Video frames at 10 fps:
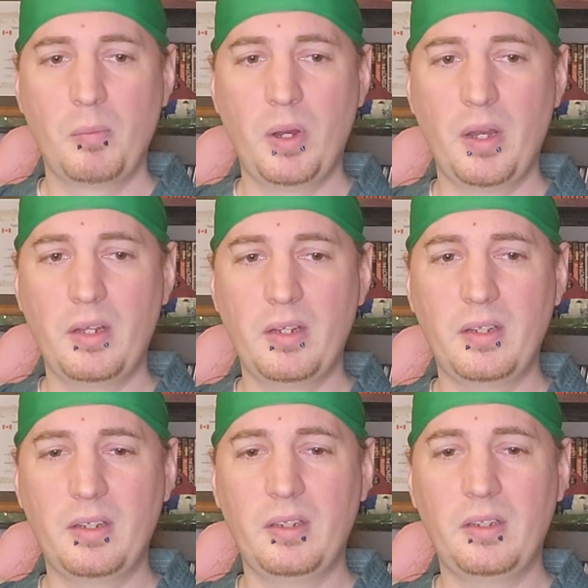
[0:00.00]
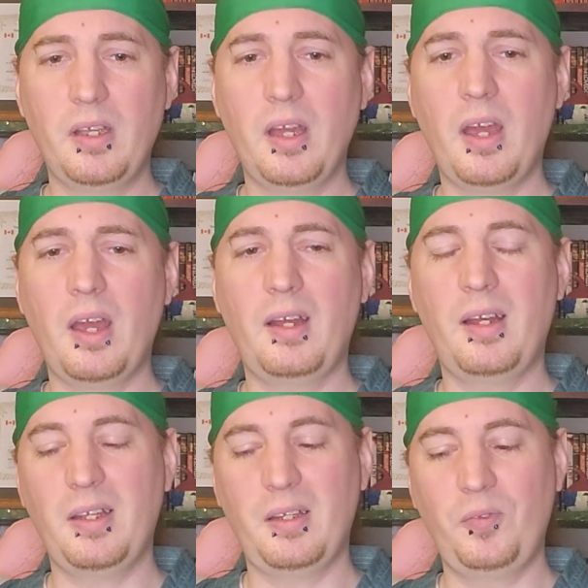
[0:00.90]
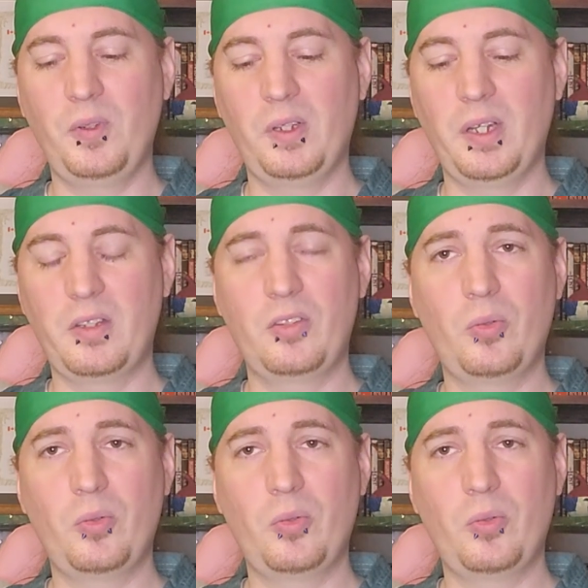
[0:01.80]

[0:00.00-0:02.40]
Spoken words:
But yeah, I feel like